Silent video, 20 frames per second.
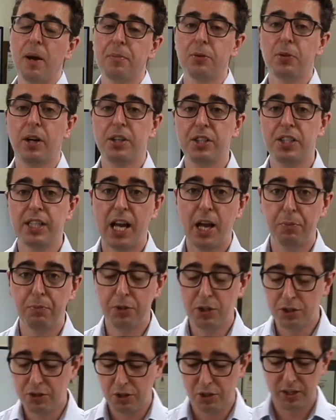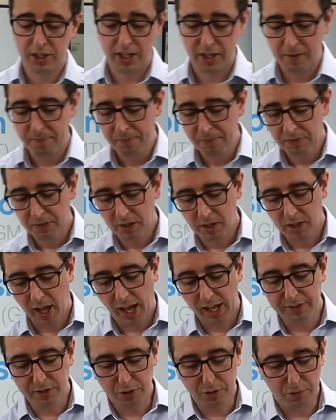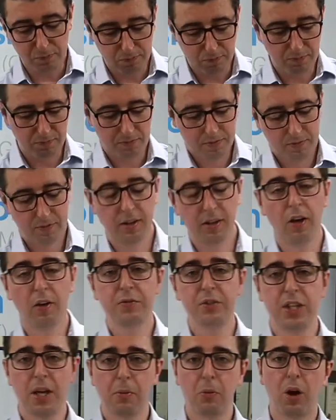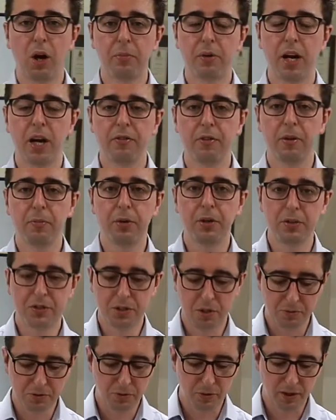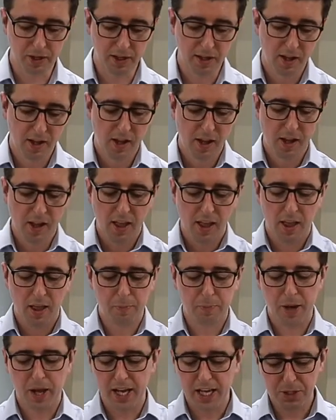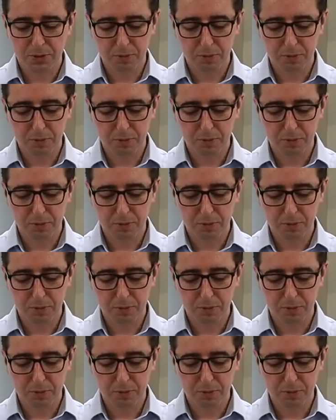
to actually help you do that, I do, obviously I'm quite proud of it, but it's almost where page by